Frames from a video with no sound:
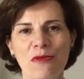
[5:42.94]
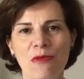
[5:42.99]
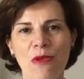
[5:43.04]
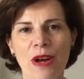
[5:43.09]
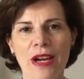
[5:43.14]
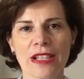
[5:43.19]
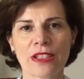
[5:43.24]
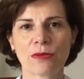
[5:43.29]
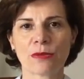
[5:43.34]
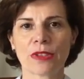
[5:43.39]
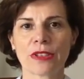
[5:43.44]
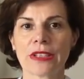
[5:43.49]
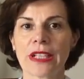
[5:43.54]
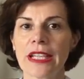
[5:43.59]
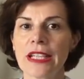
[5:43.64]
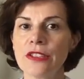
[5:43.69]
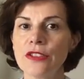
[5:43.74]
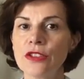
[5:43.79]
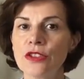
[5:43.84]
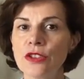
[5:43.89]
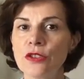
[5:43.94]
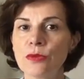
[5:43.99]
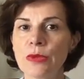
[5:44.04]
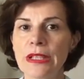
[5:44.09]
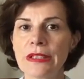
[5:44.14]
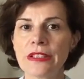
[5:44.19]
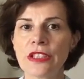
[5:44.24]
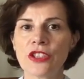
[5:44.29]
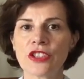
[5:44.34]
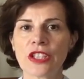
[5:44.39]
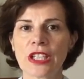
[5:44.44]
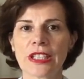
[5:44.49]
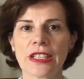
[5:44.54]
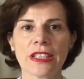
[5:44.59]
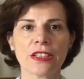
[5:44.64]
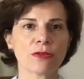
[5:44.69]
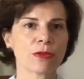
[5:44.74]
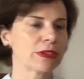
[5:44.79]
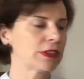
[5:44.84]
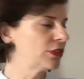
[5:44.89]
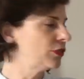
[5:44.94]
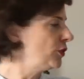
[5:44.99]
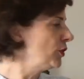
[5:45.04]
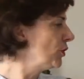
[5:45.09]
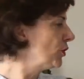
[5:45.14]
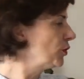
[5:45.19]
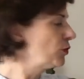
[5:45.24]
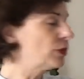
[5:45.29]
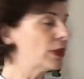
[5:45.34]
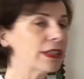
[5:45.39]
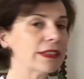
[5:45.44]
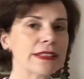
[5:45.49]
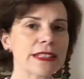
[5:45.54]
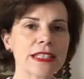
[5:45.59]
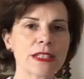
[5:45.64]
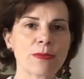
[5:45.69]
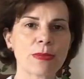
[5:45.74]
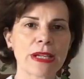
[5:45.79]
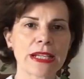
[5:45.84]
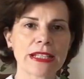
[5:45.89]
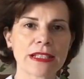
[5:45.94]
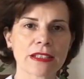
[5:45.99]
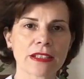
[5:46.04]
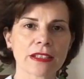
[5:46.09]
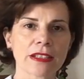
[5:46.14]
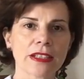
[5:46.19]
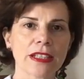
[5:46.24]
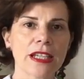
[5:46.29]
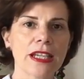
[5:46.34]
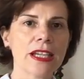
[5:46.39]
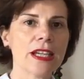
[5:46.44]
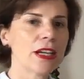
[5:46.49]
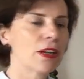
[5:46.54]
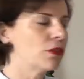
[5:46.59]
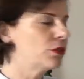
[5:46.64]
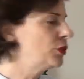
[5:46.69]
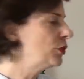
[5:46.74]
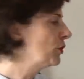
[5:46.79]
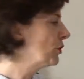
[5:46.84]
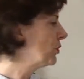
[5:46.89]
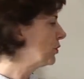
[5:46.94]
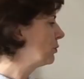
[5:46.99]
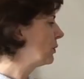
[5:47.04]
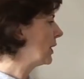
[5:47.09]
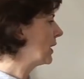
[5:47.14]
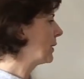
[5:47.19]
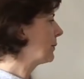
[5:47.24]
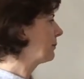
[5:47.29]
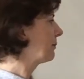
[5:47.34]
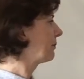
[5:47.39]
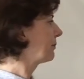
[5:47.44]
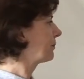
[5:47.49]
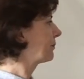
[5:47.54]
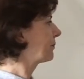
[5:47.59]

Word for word: wide one. And you could wear this jacket with it. You could wear this blazer, or you could wear